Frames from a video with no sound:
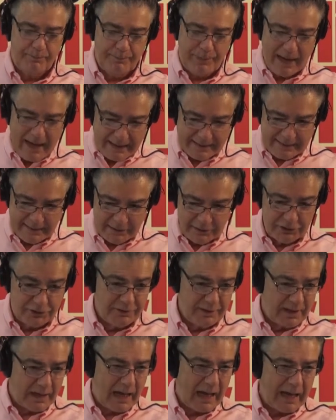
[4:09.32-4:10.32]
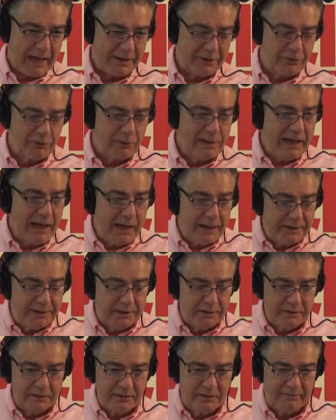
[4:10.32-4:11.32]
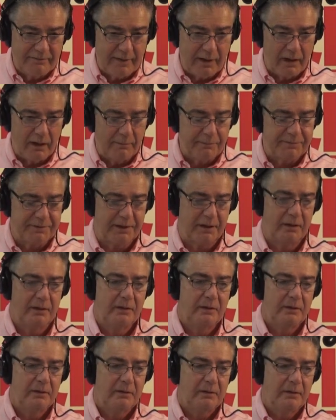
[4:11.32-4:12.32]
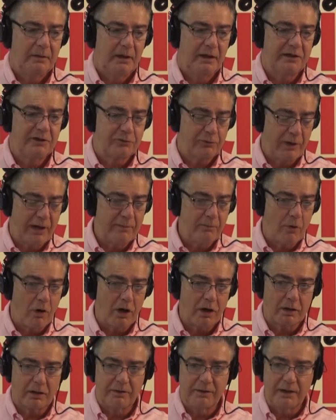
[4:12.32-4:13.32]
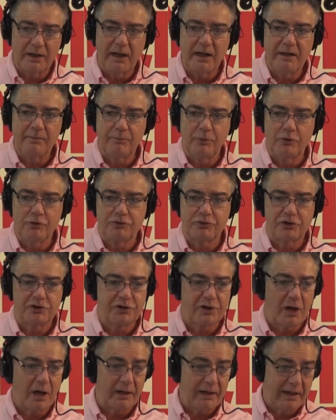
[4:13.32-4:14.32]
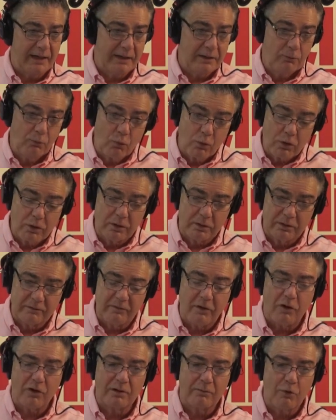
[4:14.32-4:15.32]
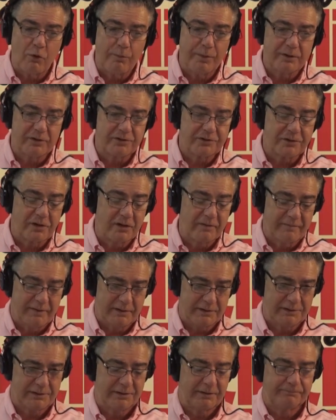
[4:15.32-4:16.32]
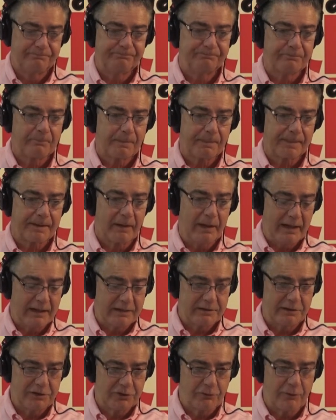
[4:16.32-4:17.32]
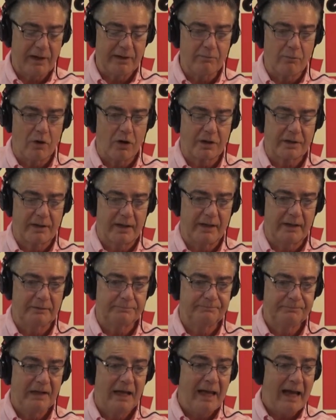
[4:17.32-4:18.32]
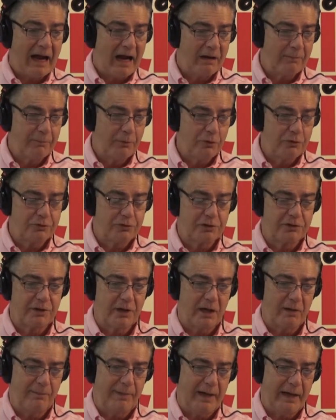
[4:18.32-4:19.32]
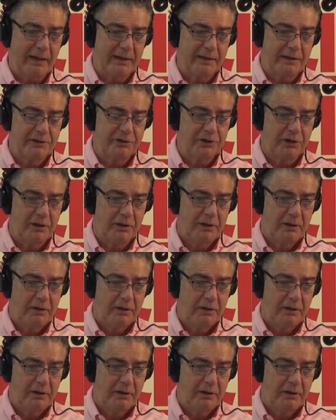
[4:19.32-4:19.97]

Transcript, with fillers: package that I created and developed and trademarked the name Booster Shot in the world of automobile service. I actually trademarked that. Our Booster Shot package